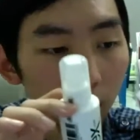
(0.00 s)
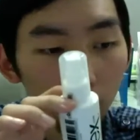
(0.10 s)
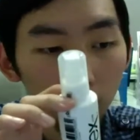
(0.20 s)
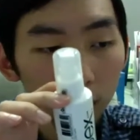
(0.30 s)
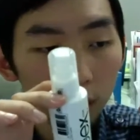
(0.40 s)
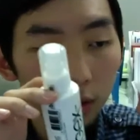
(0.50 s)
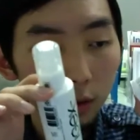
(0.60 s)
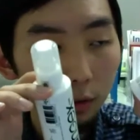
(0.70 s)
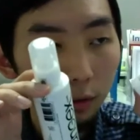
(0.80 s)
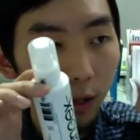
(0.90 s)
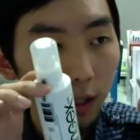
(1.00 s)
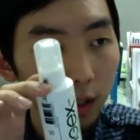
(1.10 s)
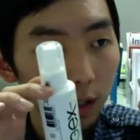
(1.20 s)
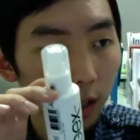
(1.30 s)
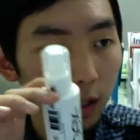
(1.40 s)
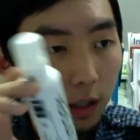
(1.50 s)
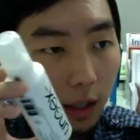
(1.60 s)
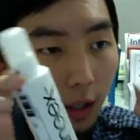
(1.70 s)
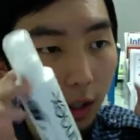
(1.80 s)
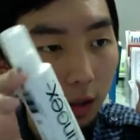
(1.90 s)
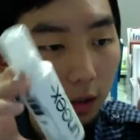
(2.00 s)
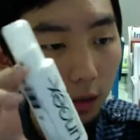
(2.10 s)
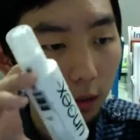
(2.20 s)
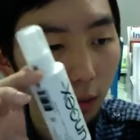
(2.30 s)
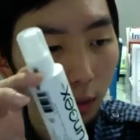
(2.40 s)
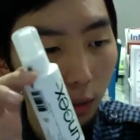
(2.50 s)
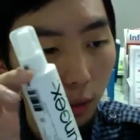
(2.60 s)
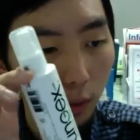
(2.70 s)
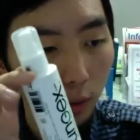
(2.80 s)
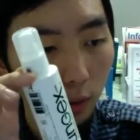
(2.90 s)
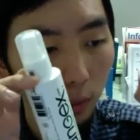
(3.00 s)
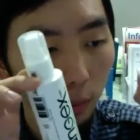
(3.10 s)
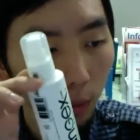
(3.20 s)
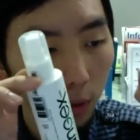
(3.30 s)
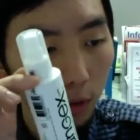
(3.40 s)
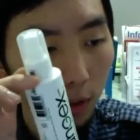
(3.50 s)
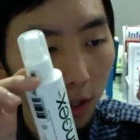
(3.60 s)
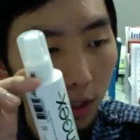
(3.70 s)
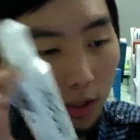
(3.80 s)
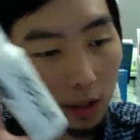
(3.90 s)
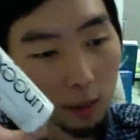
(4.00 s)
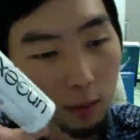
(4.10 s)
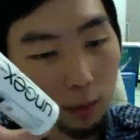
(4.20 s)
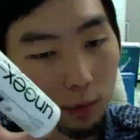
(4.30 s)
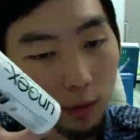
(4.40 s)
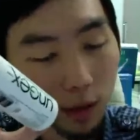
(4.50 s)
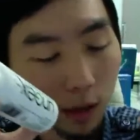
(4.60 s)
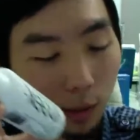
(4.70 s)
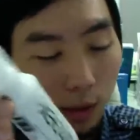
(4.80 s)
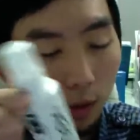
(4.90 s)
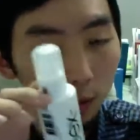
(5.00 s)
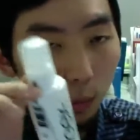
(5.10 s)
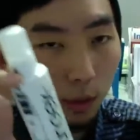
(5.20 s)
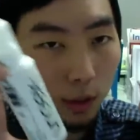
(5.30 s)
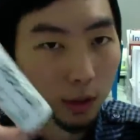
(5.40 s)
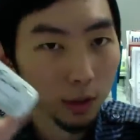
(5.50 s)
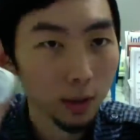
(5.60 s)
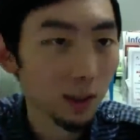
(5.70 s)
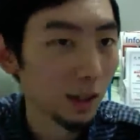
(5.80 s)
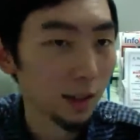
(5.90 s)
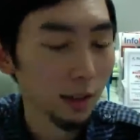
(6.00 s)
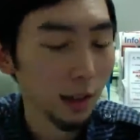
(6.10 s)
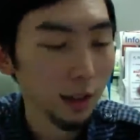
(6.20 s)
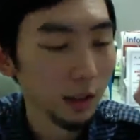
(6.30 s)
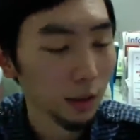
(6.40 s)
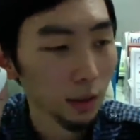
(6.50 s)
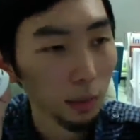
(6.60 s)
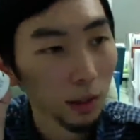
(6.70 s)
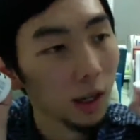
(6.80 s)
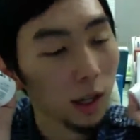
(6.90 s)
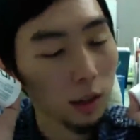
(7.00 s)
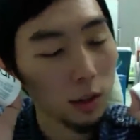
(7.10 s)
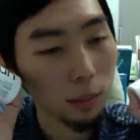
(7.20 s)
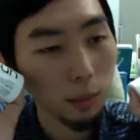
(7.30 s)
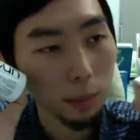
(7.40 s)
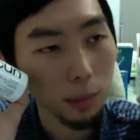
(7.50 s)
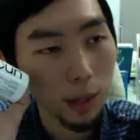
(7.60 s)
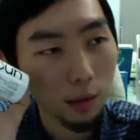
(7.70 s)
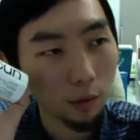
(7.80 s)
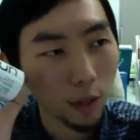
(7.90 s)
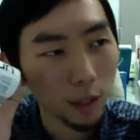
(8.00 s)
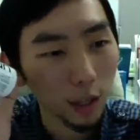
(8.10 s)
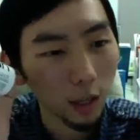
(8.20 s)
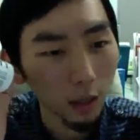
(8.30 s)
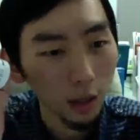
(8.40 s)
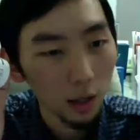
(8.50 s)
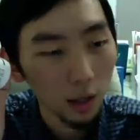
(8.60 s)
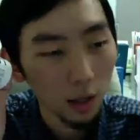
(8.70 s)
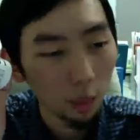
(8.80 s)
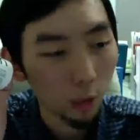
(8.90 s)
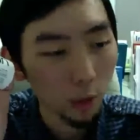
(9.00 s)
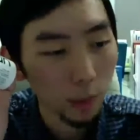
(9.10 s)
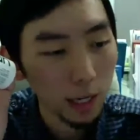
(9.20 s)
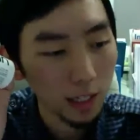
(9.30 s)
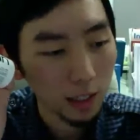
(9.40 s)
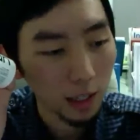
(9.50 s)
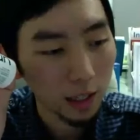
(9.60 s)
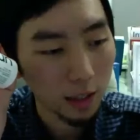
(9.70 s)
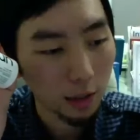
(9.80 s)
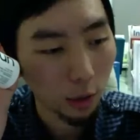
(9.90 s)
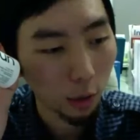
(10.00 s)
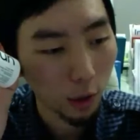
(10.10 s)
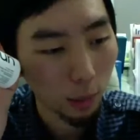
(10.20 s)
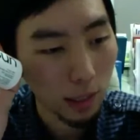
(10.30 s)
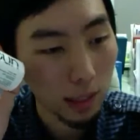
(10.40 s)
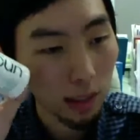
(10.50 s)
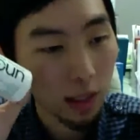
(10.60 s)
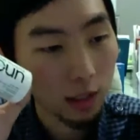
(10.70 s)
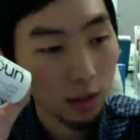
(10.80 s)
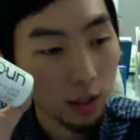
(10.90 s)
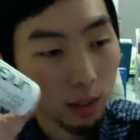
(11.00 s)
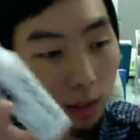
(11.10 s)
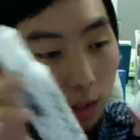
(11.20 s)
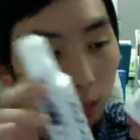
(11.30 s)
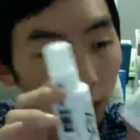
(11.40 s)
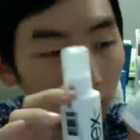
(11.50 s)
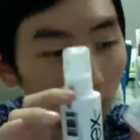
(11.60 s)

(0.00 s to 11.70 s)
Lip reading: oil face cleanser or the watery, water skin cleanser or something. Some people have like a water-based cleanser and an oil-based cleanser or something, but